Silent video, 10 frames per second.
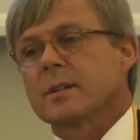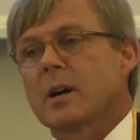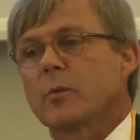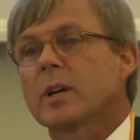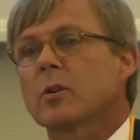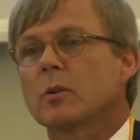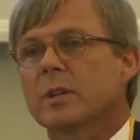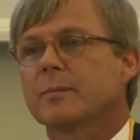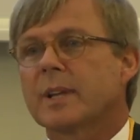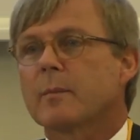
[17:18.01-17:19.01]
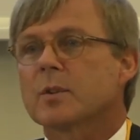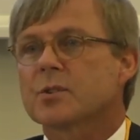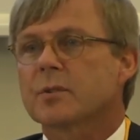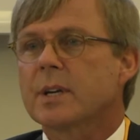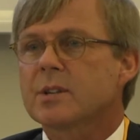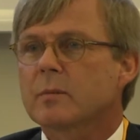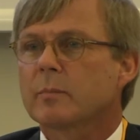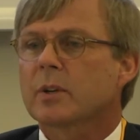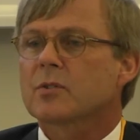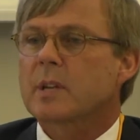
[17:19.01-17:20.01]
Now, we call them demonstration
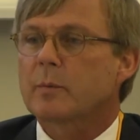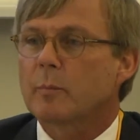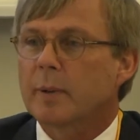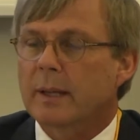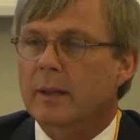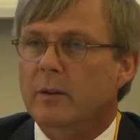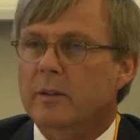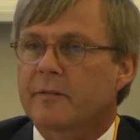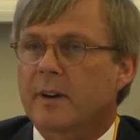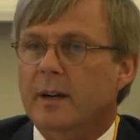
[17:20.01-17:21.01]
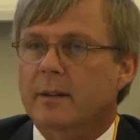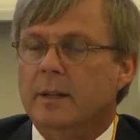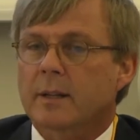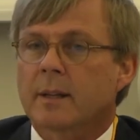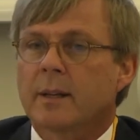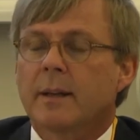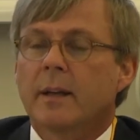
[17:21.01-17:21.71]
because they were built on the fact that